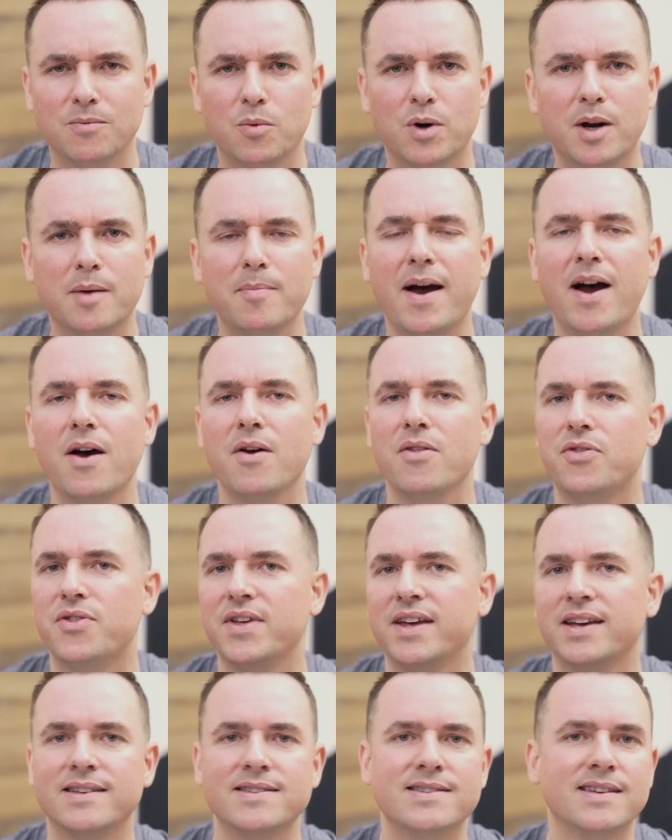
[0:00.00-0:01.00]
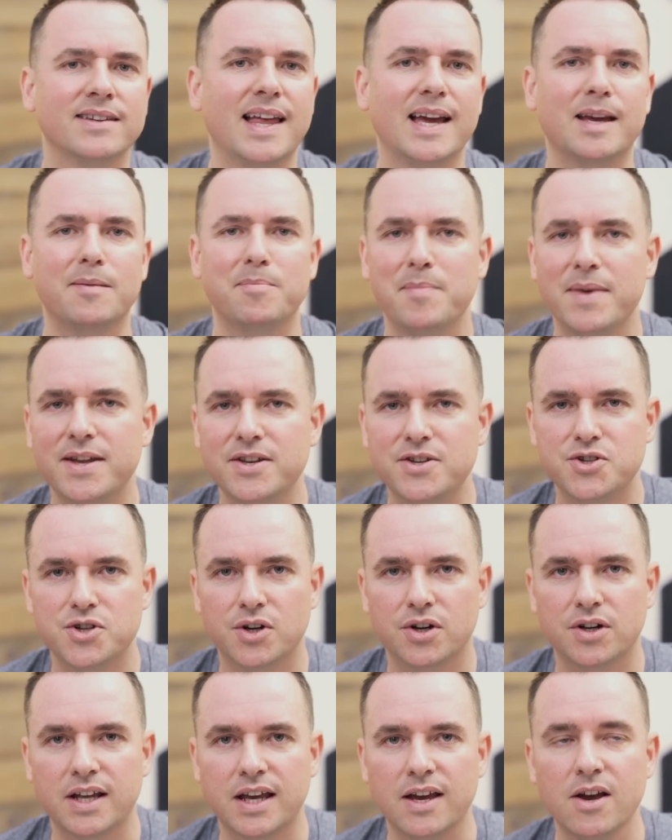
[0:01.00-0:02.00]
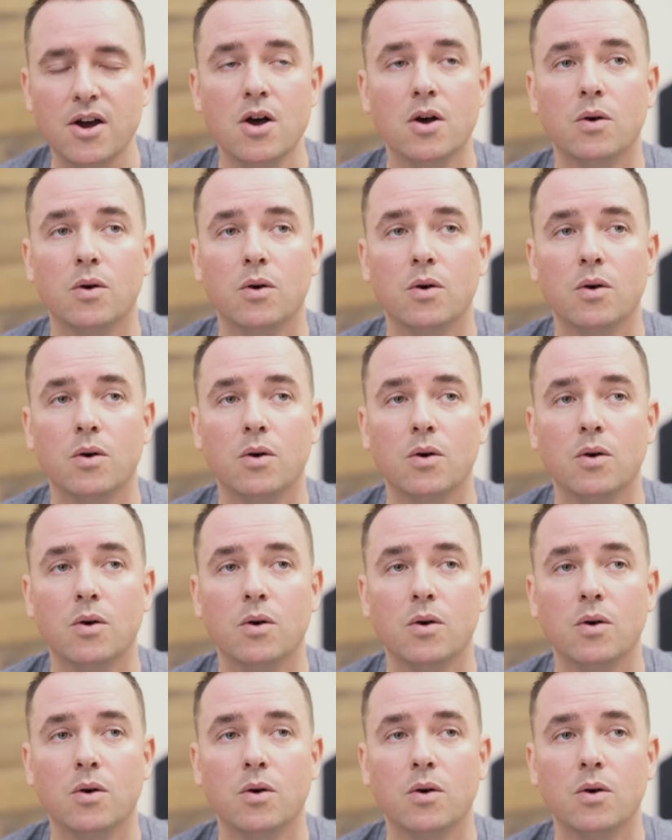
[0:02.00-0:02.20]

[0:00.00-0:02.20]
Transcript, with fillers: What about things like Midjourney?